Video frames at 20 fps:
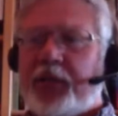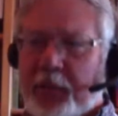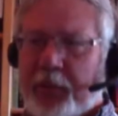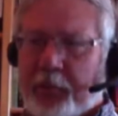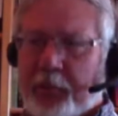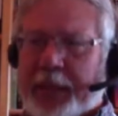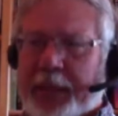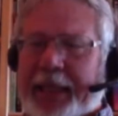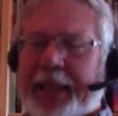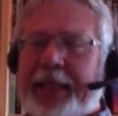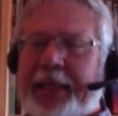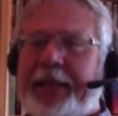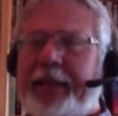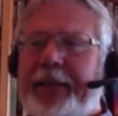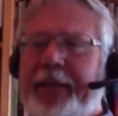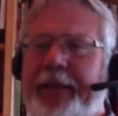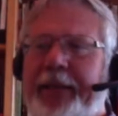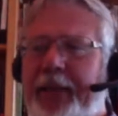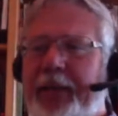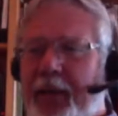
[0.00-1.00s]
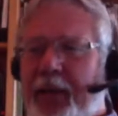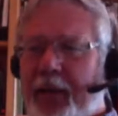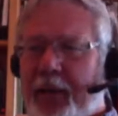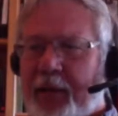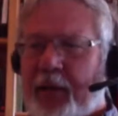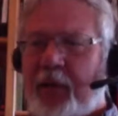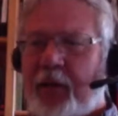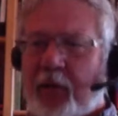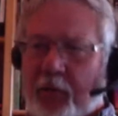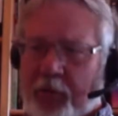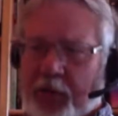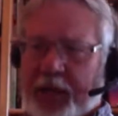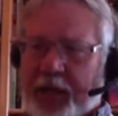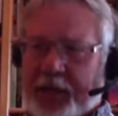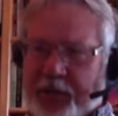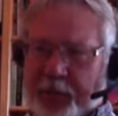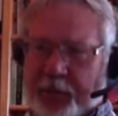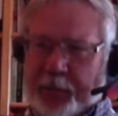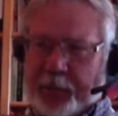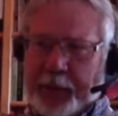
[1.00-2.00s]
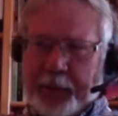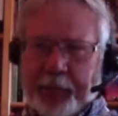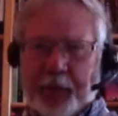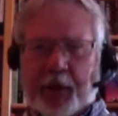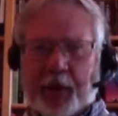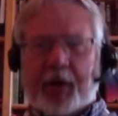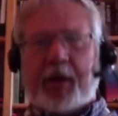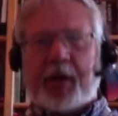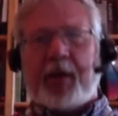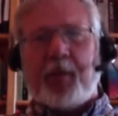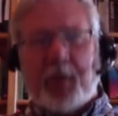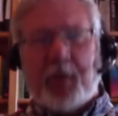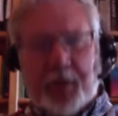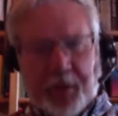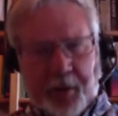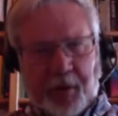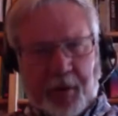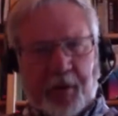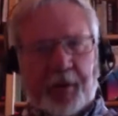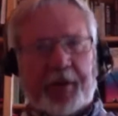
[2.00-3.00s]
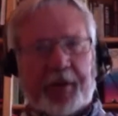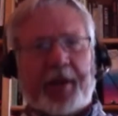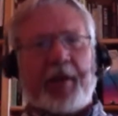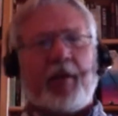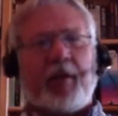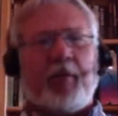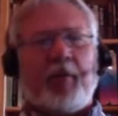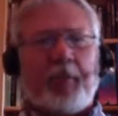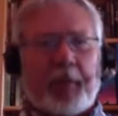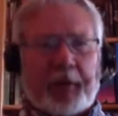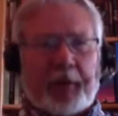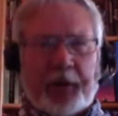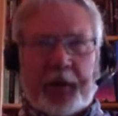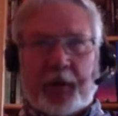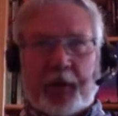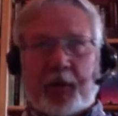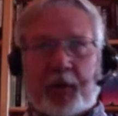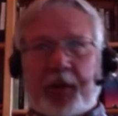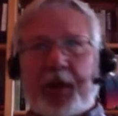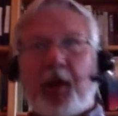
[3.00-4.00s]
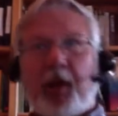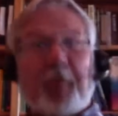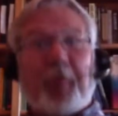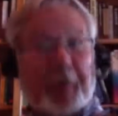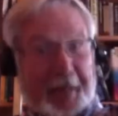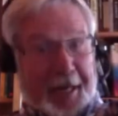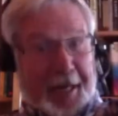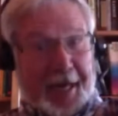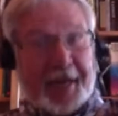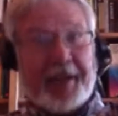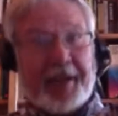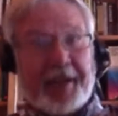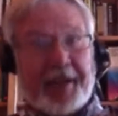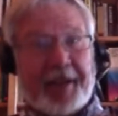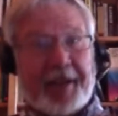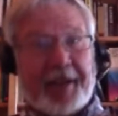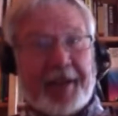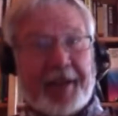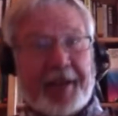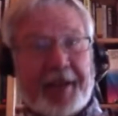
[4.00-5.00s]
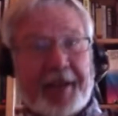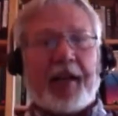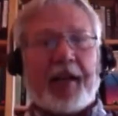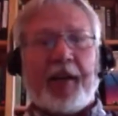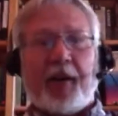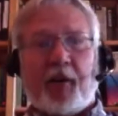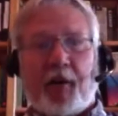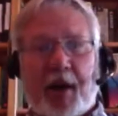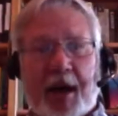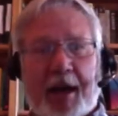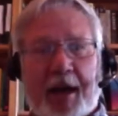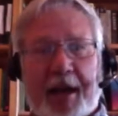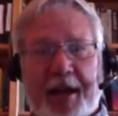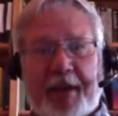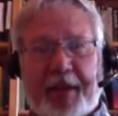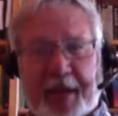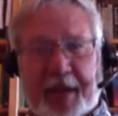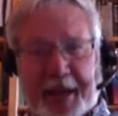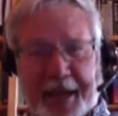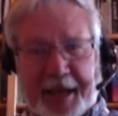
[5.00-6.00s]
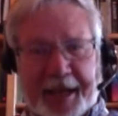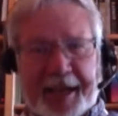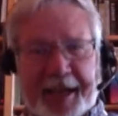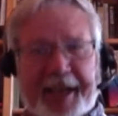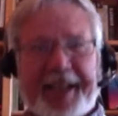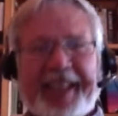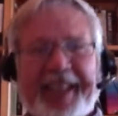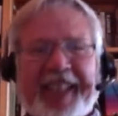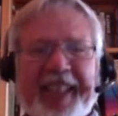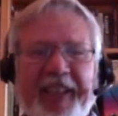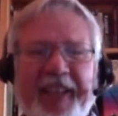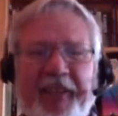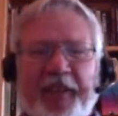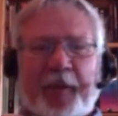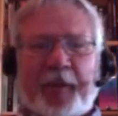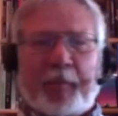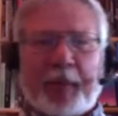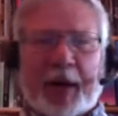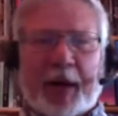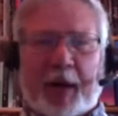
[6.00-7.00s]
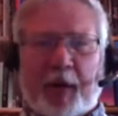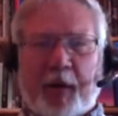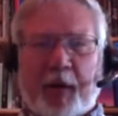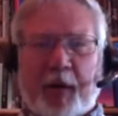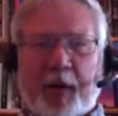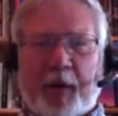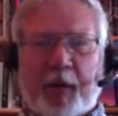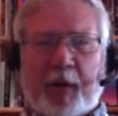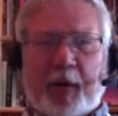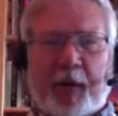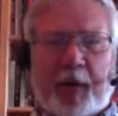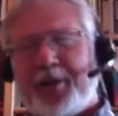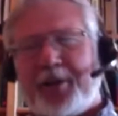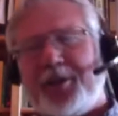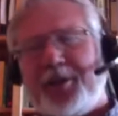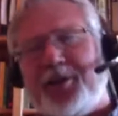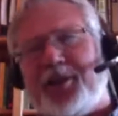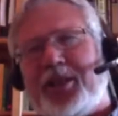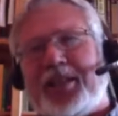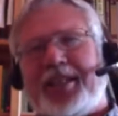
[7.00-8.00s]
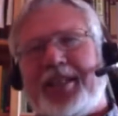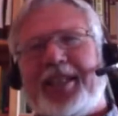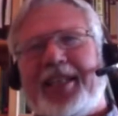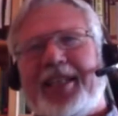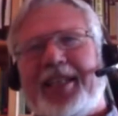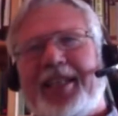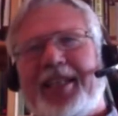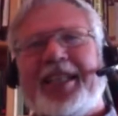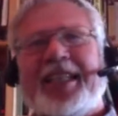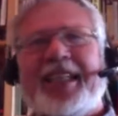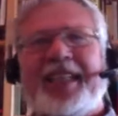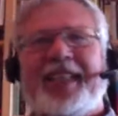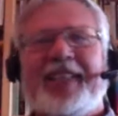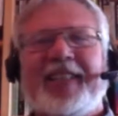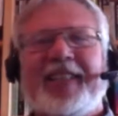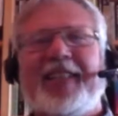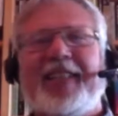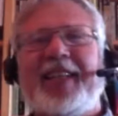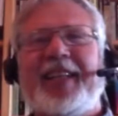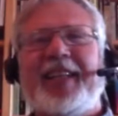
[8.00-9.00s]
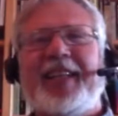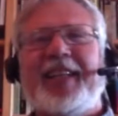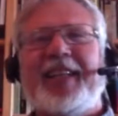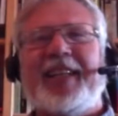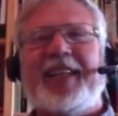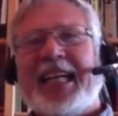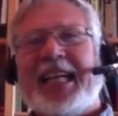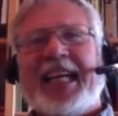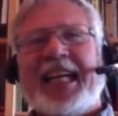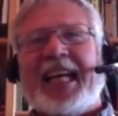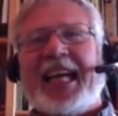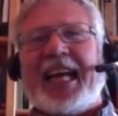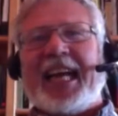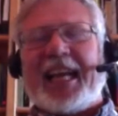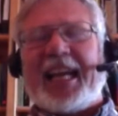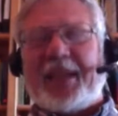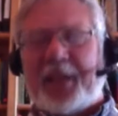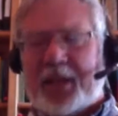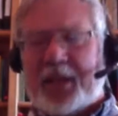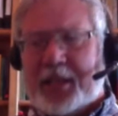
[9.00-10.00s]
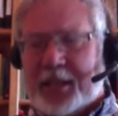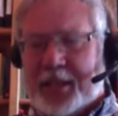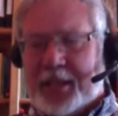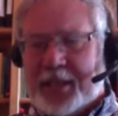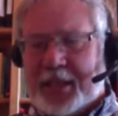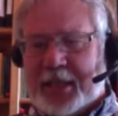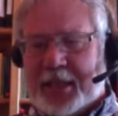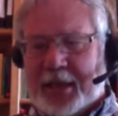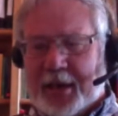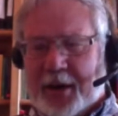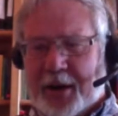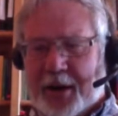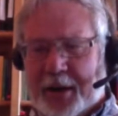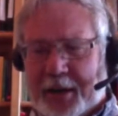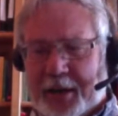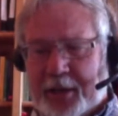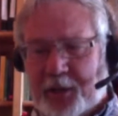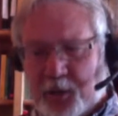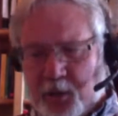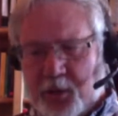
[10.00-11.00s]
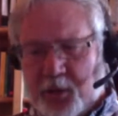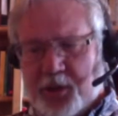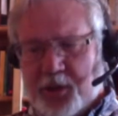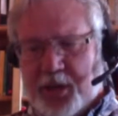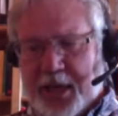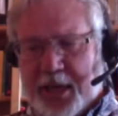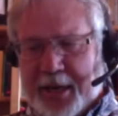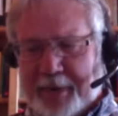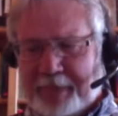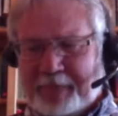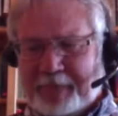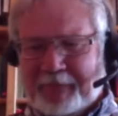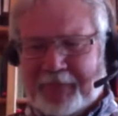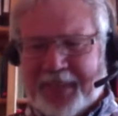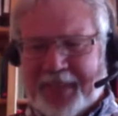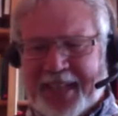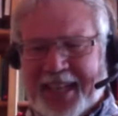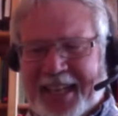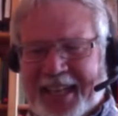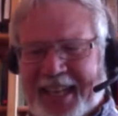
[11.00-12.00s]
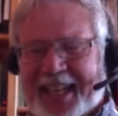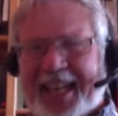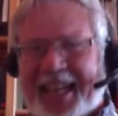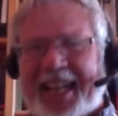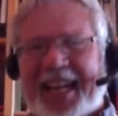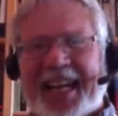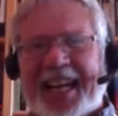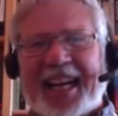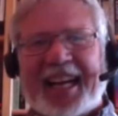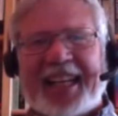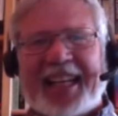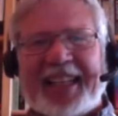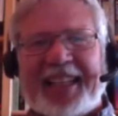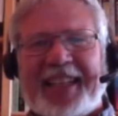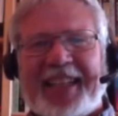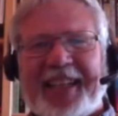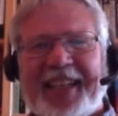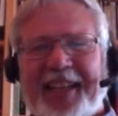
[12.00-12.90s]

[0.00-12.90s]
in bed. Uh, Clover has a big party with all the Illumi- you know the Illuminati, the right. glitterati, the uh, the power players in 1969 in the D.C. area in Georgetown, and.